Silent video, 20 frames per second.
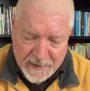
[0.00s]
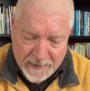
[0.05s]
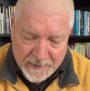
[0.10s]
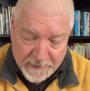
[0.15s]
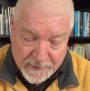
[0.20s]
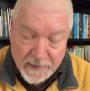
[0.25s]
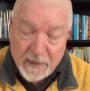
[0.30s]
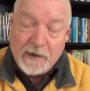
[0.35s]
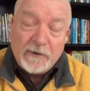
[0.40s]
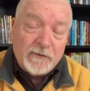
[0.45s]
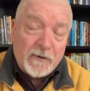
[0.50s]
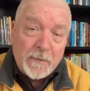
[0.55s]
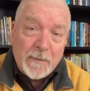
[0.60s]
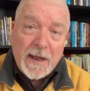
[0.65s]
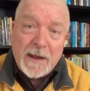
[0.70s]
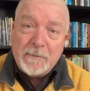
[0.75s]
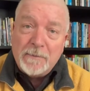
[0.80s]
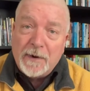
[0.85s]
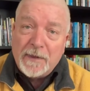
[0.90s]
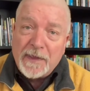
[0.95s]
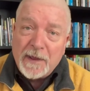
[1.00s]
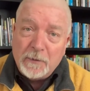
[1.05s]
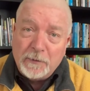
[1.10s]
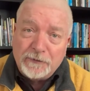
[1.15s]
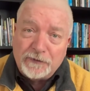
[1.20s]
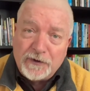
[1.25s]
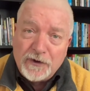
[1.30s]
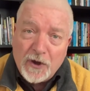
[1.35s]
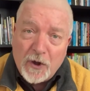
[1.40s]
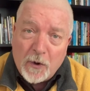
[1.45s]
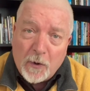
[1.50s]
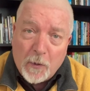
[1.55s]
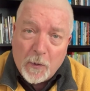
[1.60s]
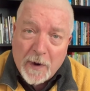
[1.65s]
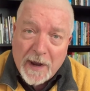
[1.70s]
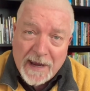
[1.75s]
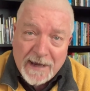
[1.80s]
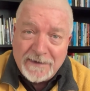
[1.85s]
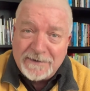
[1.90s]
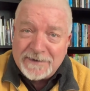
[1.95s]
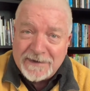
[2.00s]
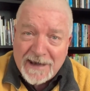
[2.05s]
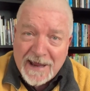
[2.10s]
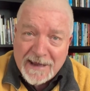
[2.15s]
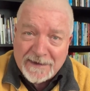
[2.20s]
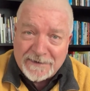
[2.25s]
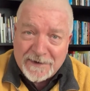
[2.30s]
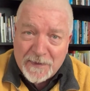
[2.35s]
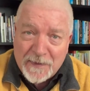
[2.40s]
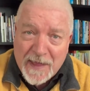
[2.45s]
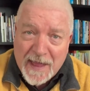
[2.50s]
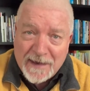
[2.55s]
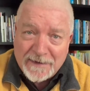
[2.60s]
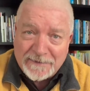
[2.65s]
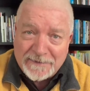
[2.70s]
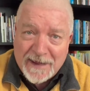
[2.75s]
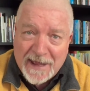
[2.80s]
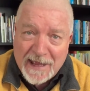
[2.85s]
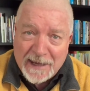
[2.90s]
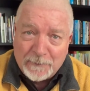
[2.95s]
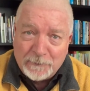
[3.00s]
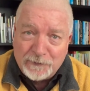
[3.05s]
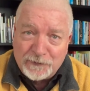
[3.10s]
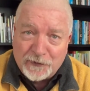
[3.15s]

Now, you got to remember, there was no internet at that time.